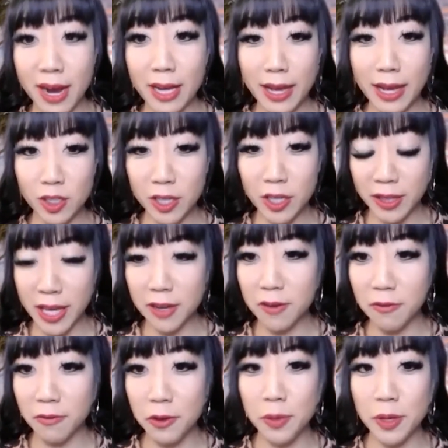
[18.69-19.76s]
I can think
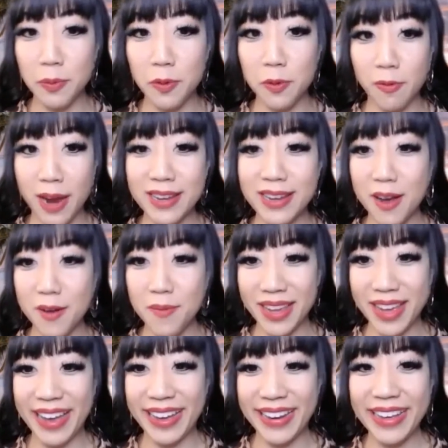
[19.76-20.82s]
of a few people right now in my
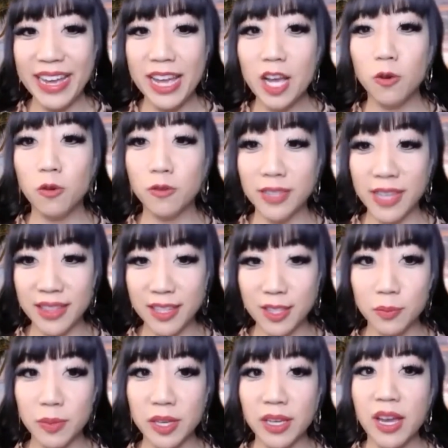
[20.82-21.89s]
head who've said this
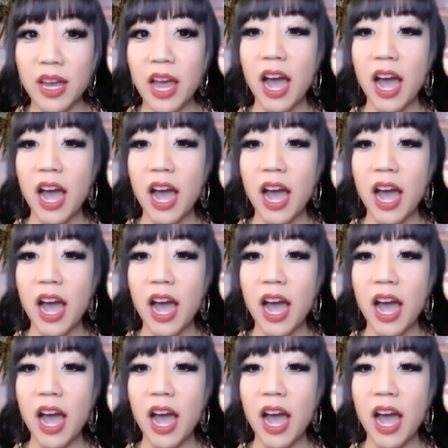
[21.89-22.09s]
to me.